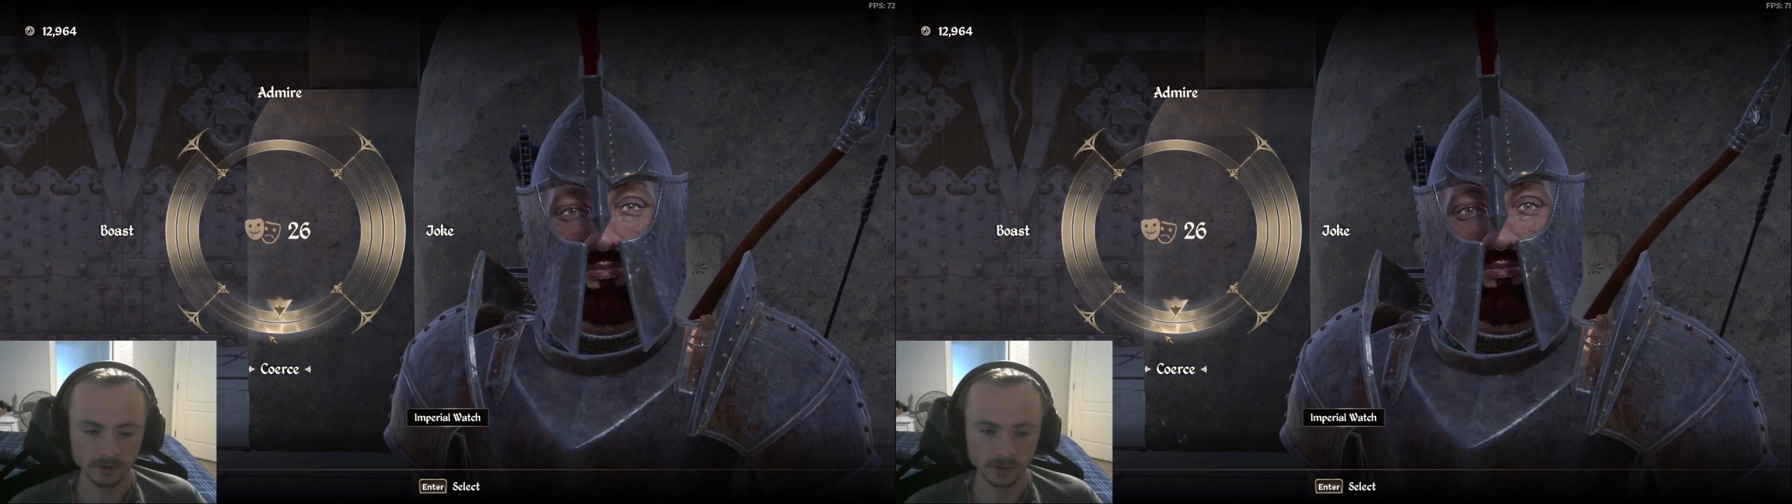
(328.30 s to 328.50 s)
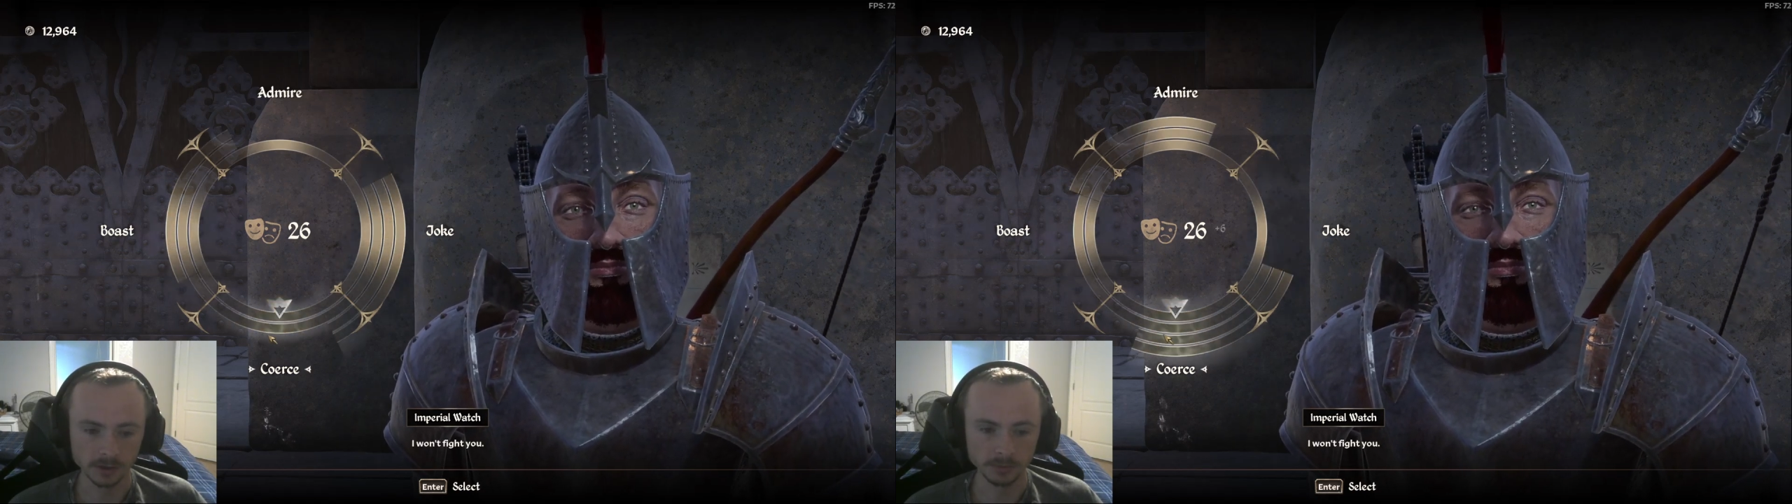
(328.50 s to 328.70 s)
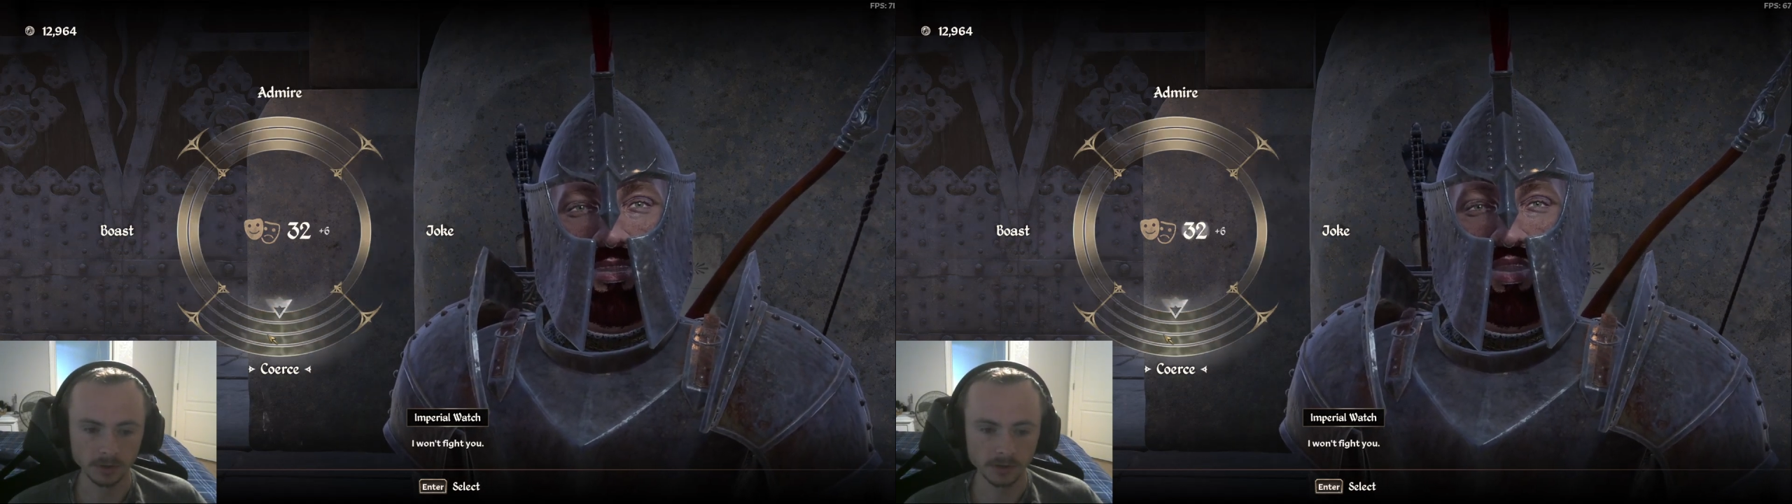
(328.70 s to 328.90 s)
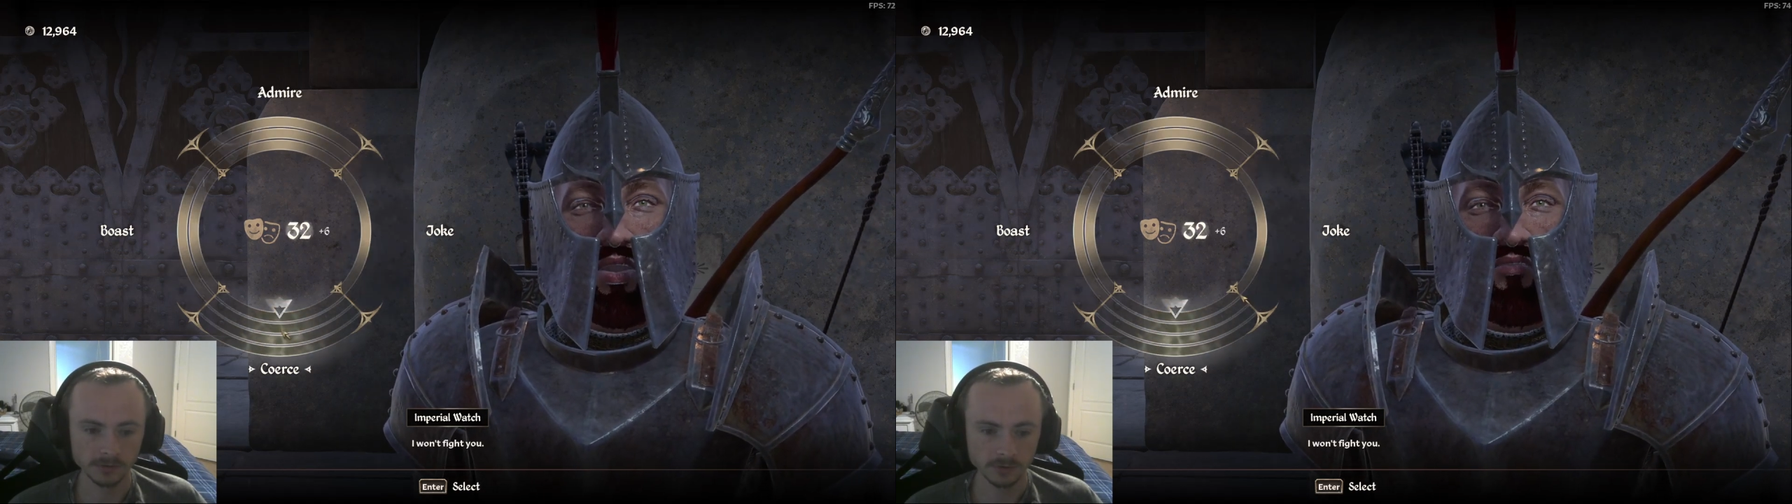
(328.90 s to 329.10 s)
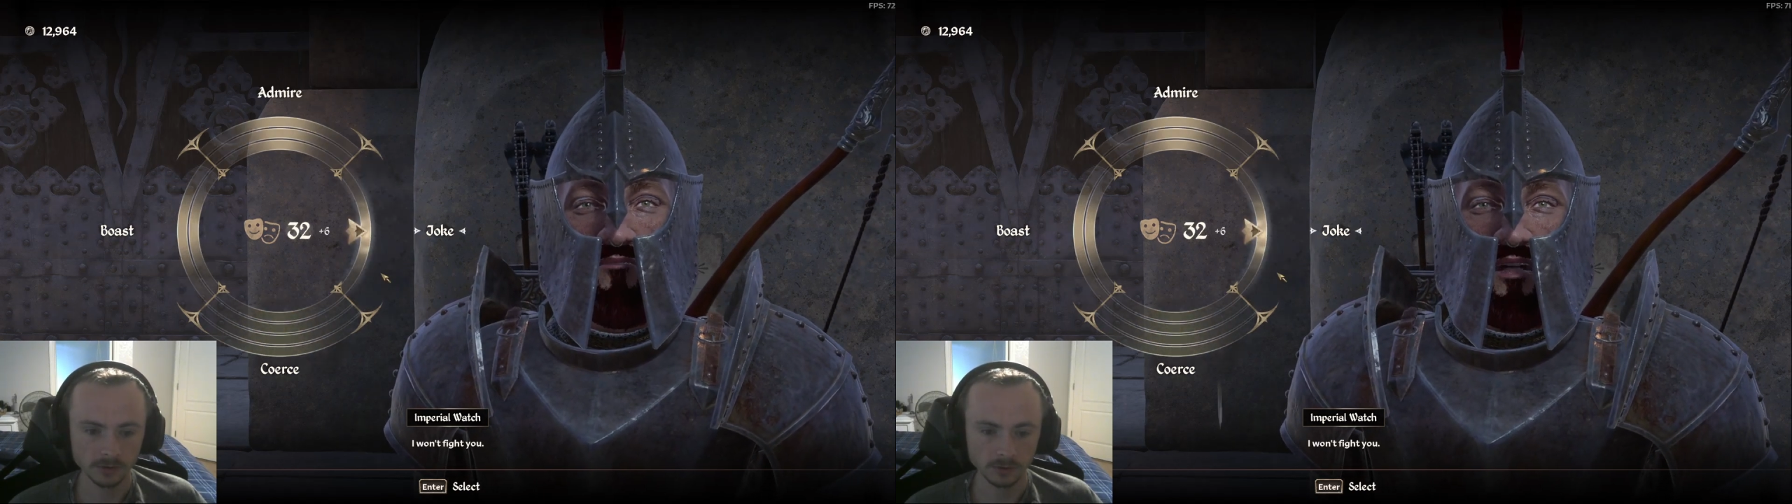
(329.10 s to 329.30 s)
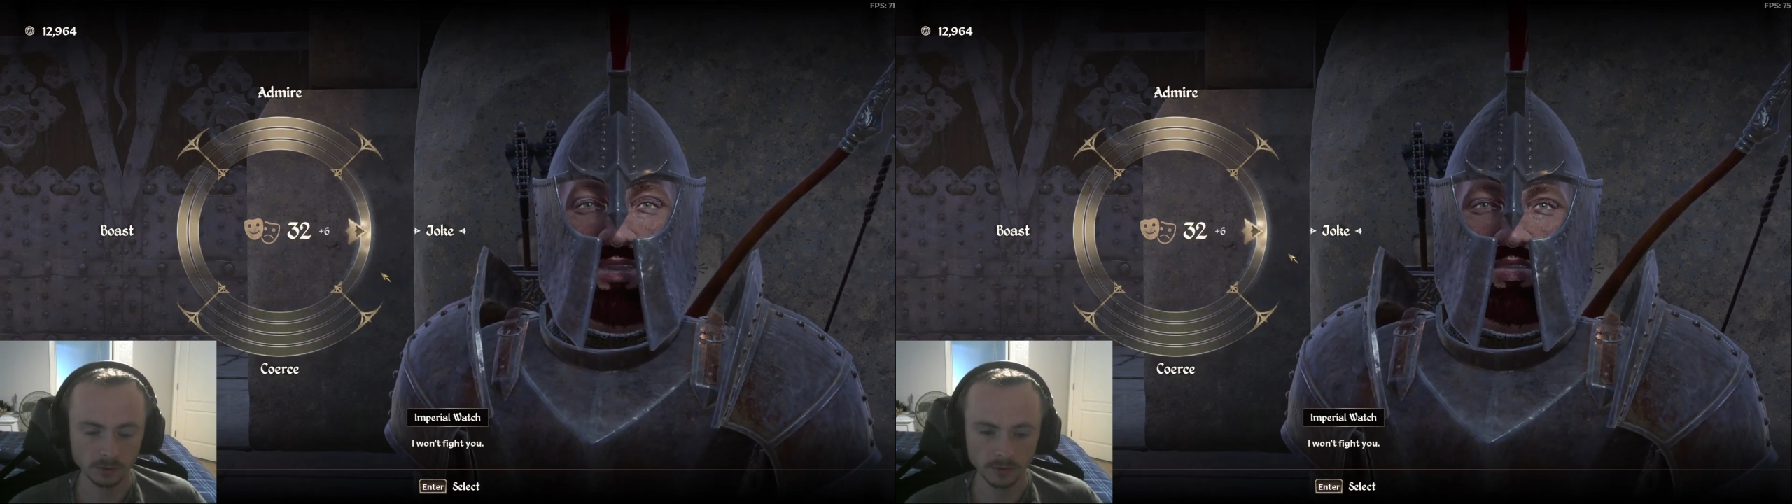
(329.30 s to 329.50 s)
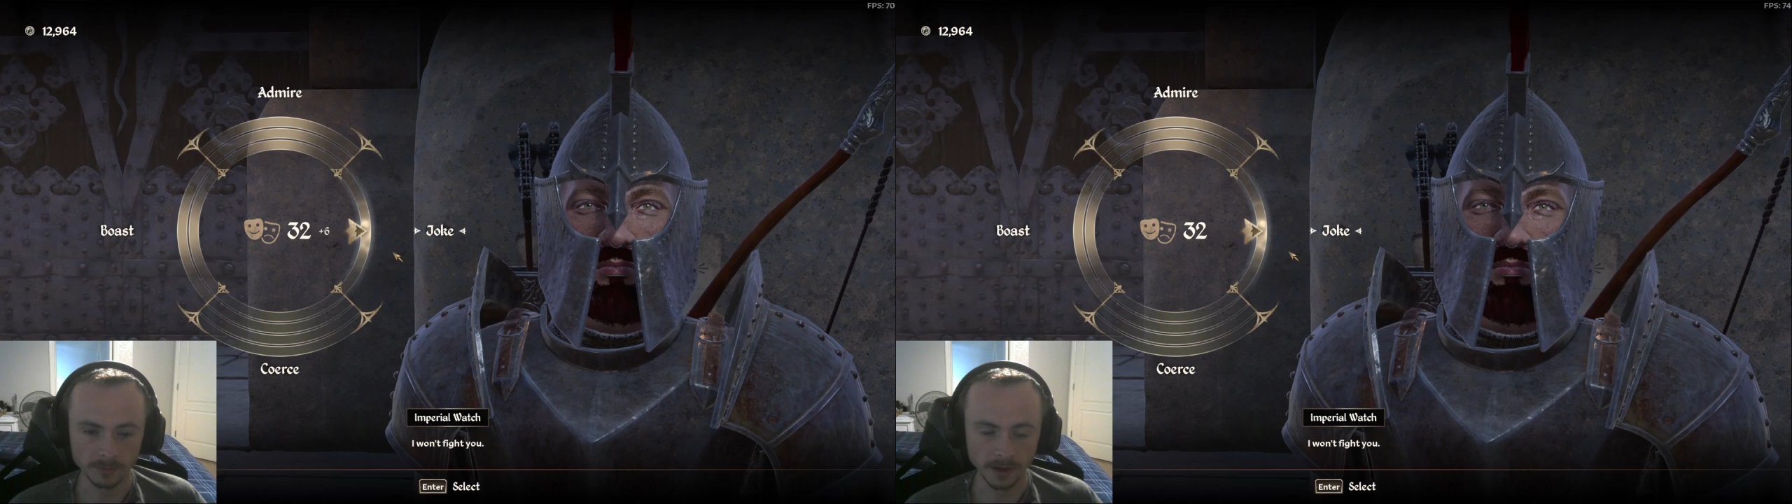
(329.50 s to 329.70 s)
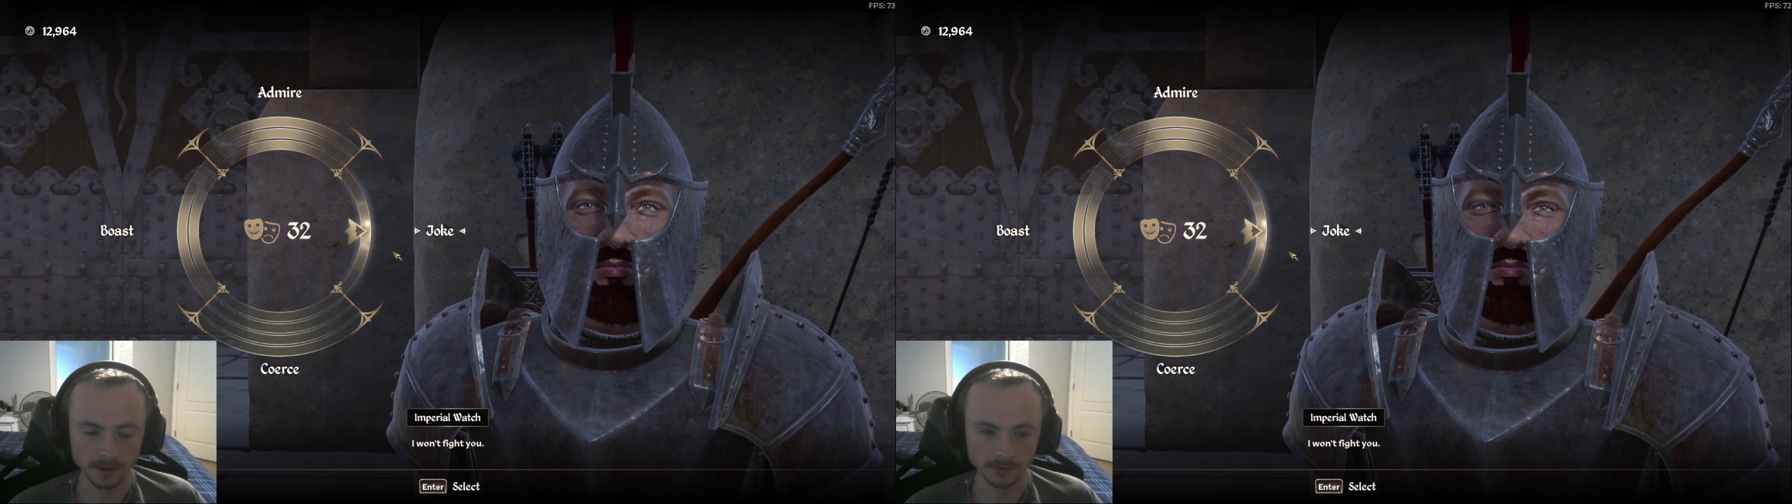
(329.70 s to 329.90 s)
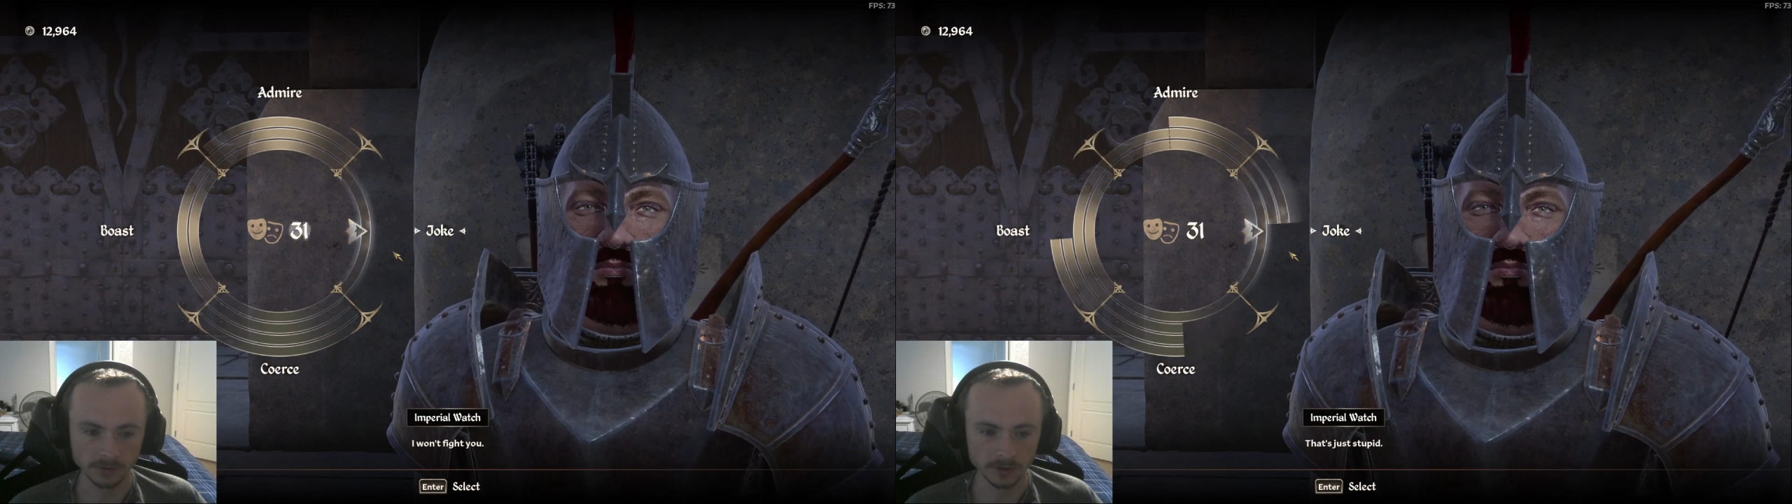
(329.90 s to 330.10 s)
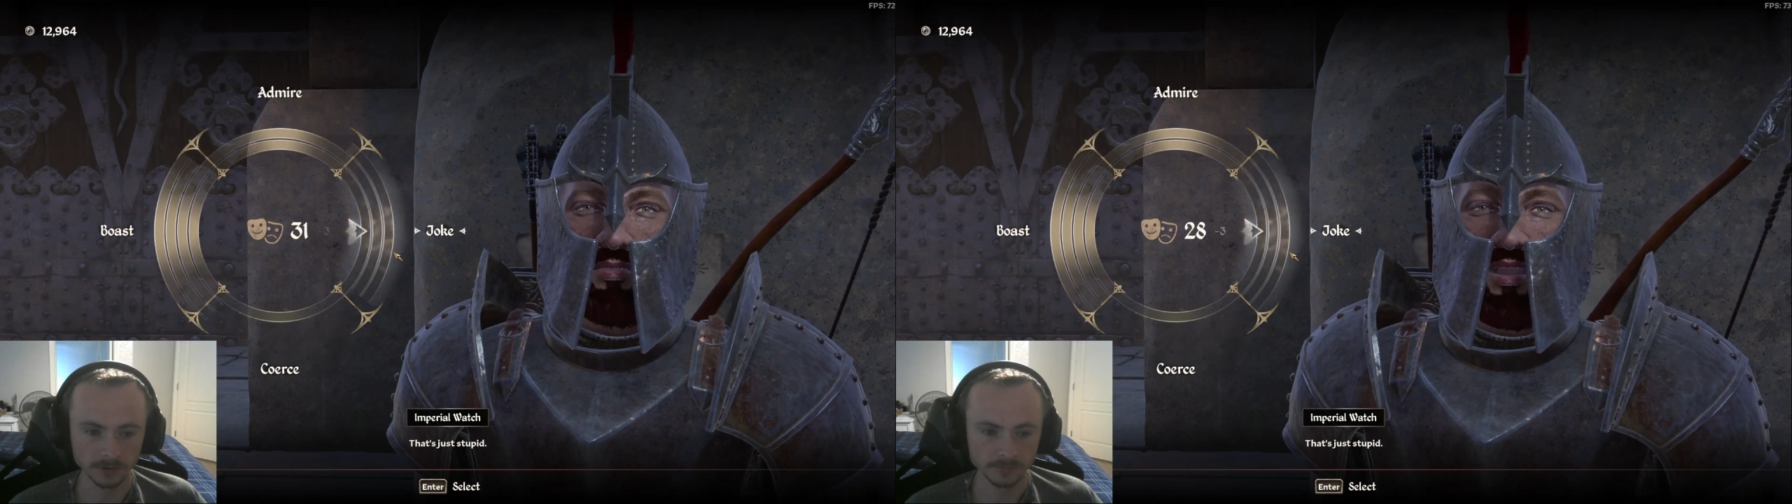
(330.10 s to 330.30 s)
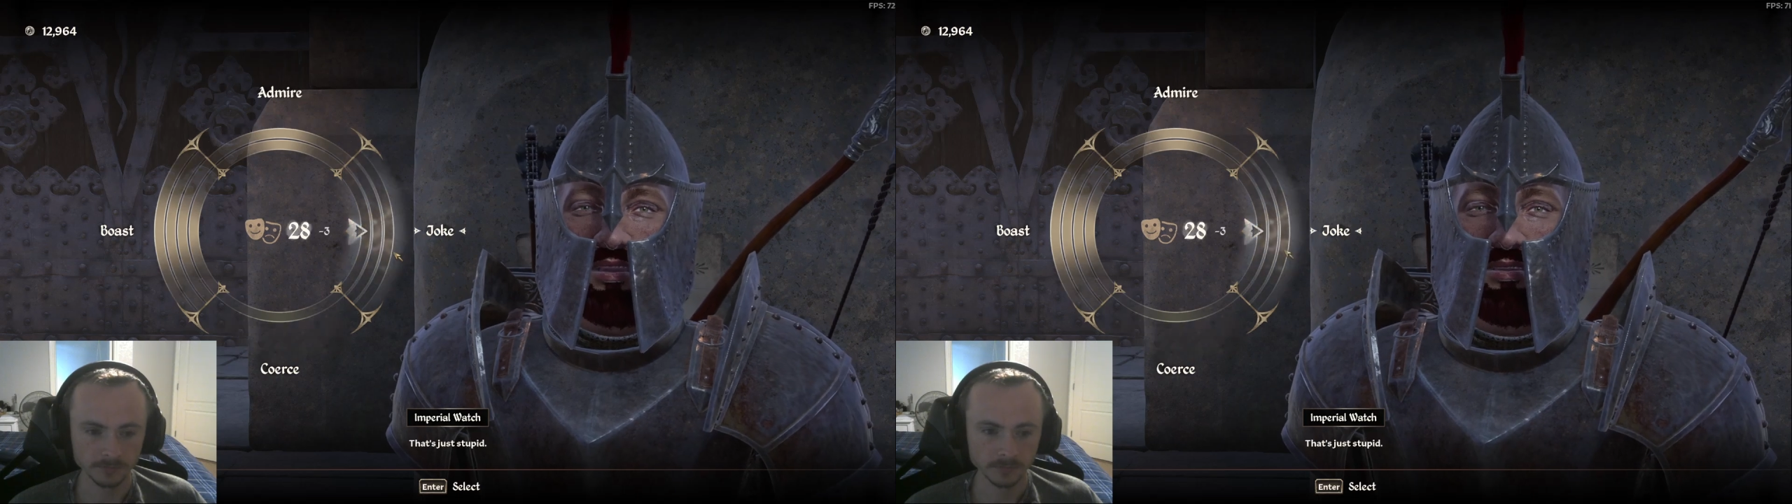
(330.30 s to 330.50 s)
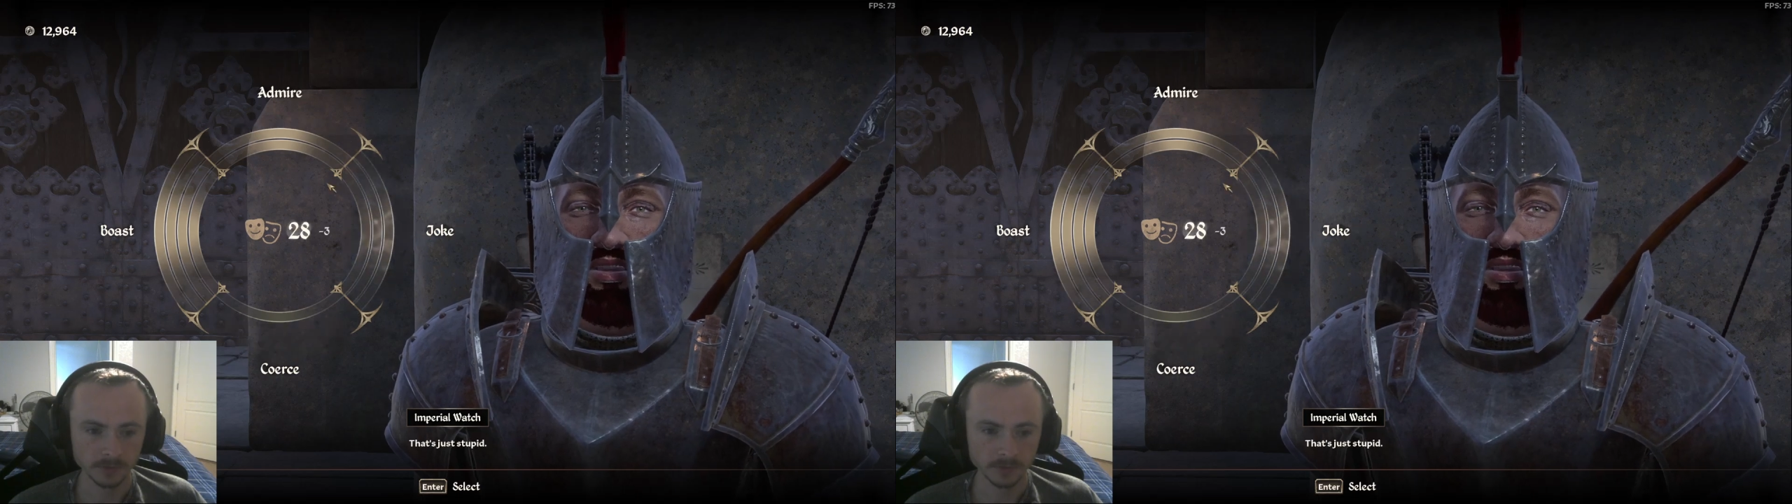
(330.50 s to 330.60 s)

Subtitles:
Hit a plus, do the minus here,